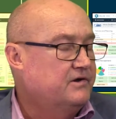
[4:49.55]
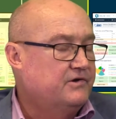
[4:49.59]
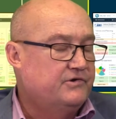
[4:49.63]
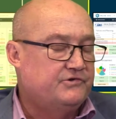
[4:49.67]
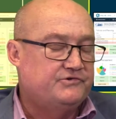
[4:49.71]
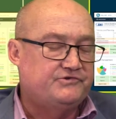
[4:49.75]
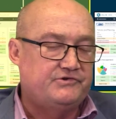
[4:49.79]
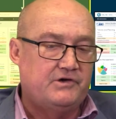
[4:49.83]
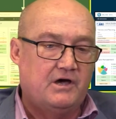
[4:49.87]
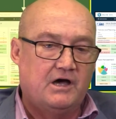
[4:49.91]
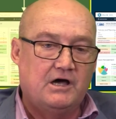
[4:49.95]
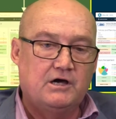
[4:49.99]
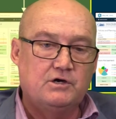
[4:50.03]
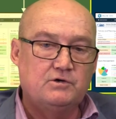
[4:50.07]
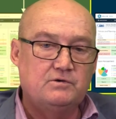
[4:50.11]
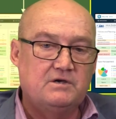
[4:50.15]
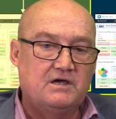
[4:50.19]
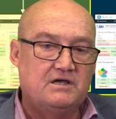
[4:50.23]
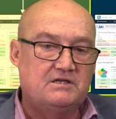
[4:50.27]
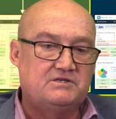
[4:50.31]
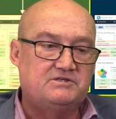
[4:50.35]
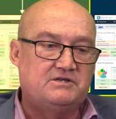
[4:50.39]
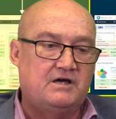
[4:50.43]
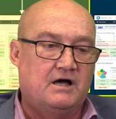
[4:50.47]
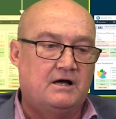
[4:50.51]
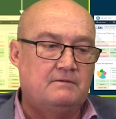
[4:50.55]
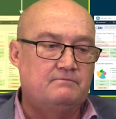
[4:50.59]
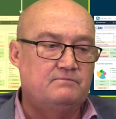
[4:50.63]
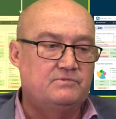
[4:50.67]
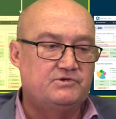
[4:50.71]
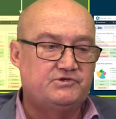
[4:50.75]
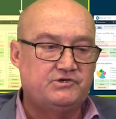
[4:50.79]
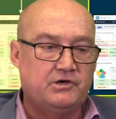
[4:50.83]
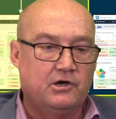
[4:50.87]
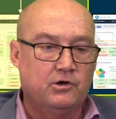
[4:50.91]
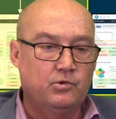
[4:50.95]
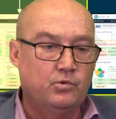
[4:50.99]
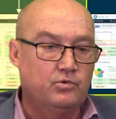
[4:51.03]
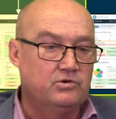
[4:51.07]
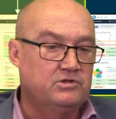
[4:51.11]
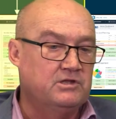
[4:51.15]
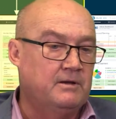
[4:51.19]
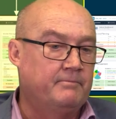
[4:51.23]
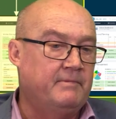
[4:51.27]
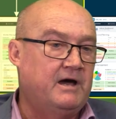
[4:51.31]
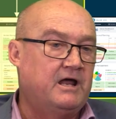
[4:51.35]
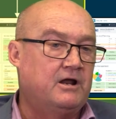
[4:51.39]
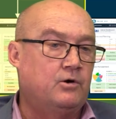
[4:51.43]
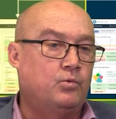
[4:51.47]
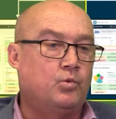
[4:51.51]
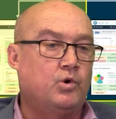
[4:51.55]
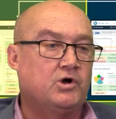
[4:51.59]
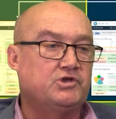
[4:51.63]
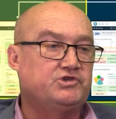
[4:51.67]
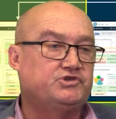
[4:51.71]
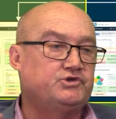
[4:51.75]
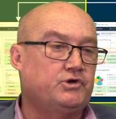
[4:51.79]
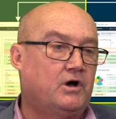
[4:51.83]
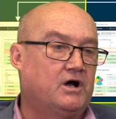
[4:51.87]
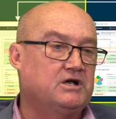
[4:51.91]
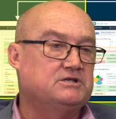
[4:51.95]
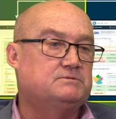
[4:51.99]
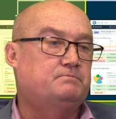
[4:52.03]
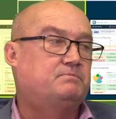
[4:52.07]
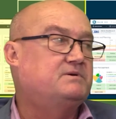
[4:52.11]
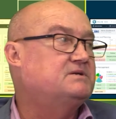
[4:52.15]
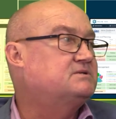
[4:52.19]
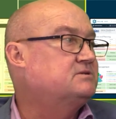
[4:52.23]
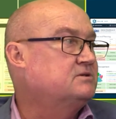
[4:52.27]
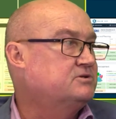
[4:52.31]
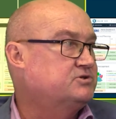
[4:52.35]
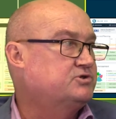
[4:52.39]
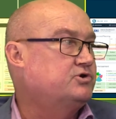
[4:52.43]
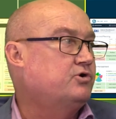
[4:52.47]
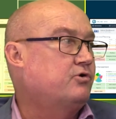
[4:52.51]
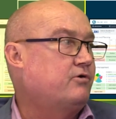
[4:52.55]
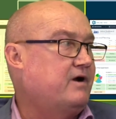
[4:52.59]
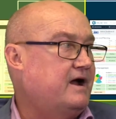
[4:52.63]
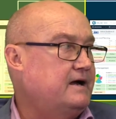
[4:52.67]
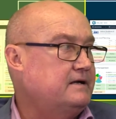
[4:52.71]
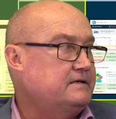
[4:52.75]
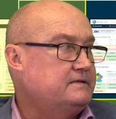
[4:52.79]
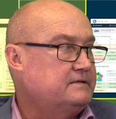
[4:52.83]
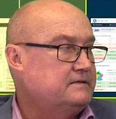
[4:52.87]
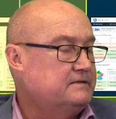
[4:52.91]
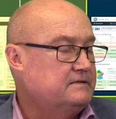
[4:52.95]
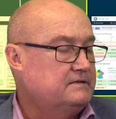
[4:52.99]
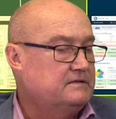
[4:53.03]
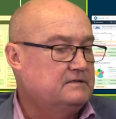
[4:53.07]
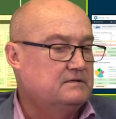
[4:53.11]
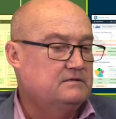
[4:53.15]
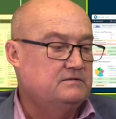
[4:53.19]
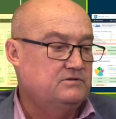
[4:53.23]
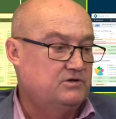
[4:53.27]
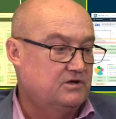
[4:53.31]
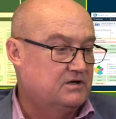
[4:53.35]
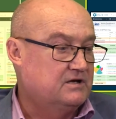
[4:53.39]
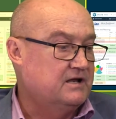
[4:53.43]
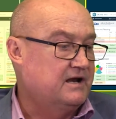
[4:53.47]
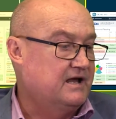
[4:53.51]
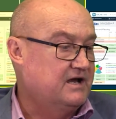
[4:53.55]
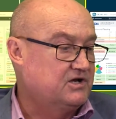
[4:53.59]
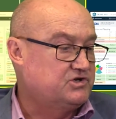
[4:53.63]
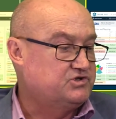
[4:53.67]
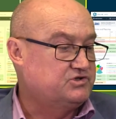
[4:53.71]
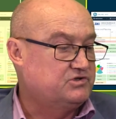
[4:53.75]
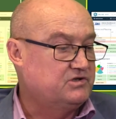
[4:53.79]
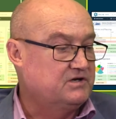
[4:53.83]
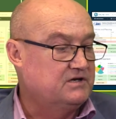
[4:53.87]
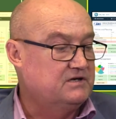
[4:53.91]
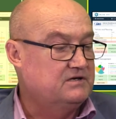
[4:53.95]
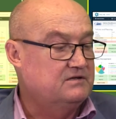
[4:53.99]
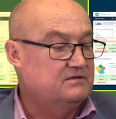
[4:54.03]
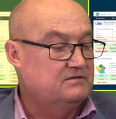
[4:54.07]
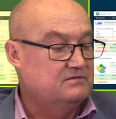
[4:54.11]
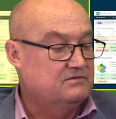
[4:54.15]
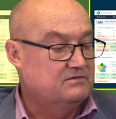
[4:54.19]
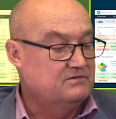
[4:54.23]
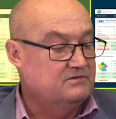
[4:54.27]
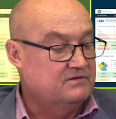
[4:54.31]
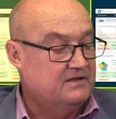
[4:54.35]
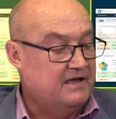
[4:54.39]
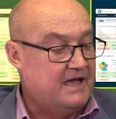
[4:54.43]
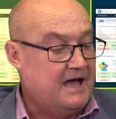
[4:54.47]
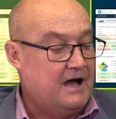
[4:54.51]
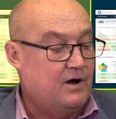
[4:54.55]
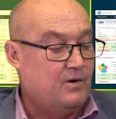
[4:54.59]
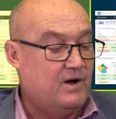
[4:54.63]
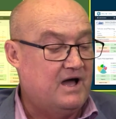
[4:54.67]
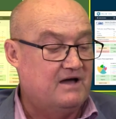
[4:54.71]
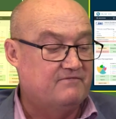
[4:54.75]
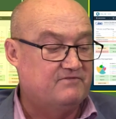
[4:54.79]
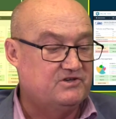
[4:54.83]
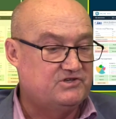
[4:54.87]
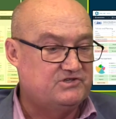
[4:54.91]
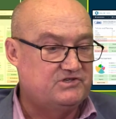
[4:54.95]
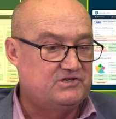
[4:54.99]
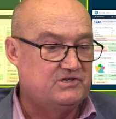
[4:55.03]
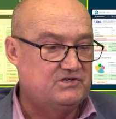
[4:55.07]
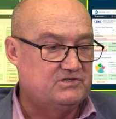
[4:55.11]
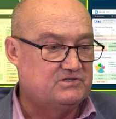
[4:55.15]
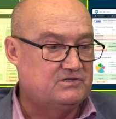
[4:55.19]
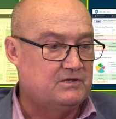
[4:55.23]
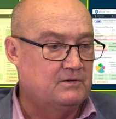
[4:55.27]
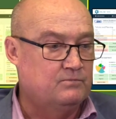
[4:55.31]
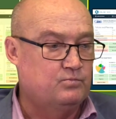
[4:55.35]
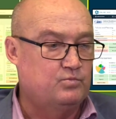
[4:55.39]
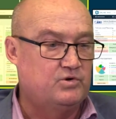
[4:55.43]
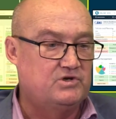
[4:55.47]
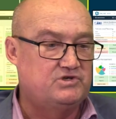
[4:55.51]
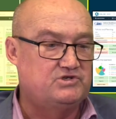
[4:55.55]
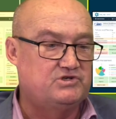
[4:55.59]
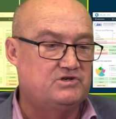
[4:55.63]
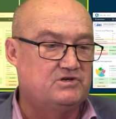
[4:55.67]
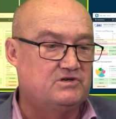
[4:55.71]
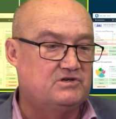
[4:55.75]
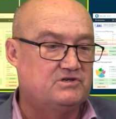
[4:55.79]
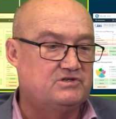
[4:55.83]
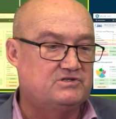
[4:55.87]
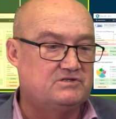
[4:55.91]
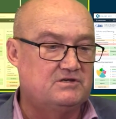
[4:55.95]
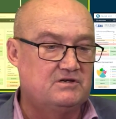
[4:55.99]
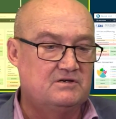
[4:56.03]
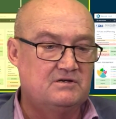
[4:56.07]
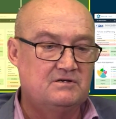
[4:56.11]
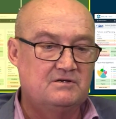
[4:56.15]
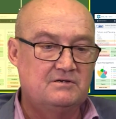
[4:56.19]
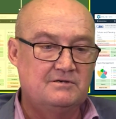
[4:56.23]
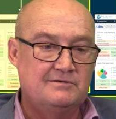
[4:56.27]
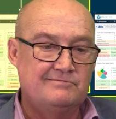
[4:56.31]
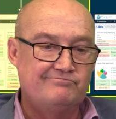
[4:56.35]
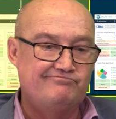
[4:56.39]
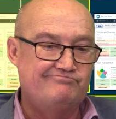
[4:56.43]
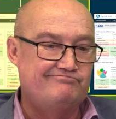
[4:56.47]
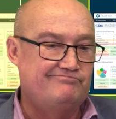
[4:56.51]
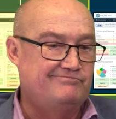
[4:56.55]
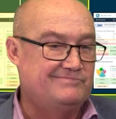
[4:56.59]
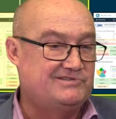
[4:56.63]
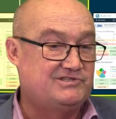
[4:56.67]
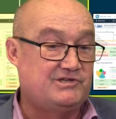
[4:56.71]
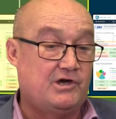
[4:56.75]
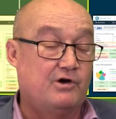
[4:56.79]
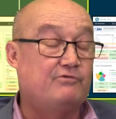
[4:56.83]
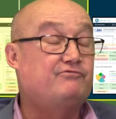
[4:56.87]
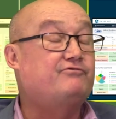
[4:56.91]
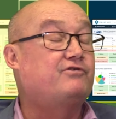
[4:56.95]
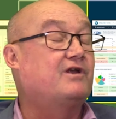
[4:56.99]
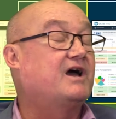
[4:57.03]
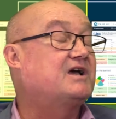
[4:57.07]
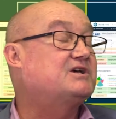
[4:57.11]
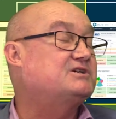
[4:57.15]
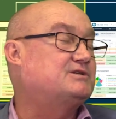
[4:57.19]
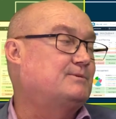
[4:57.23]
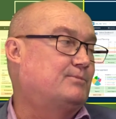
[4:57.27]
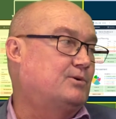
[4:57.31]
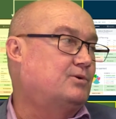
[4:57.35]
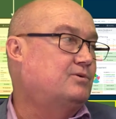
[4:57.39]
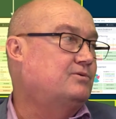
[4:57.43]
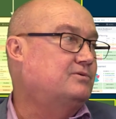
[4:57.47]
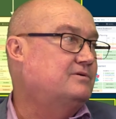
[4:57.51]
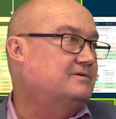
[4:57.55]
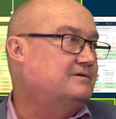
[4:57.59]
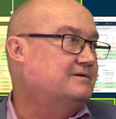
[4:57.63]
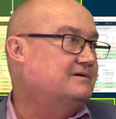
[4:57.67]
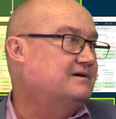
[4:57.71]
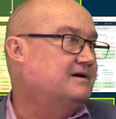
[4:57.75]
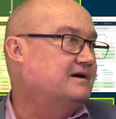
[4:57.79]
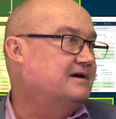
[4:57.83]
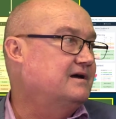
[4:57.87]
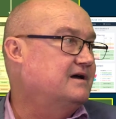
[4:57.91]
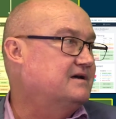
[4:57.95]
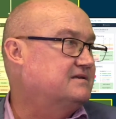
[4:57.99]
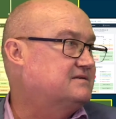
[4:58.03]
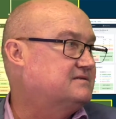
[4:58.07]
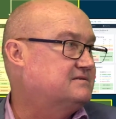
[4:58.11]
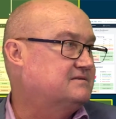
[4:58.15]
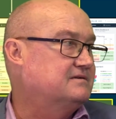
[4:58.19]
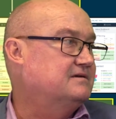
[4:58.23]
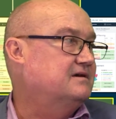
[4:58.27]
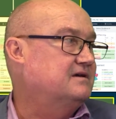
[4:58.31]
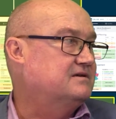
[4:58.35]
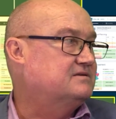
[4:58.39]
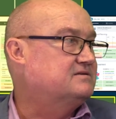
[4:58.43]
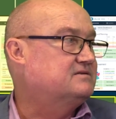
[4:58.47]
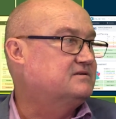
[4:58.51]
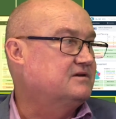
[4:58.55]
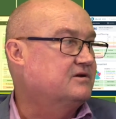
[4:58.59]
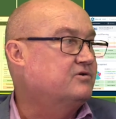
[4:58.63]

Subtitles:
So so no matter what size business you're at, you can actually now have a system which is so flexible it's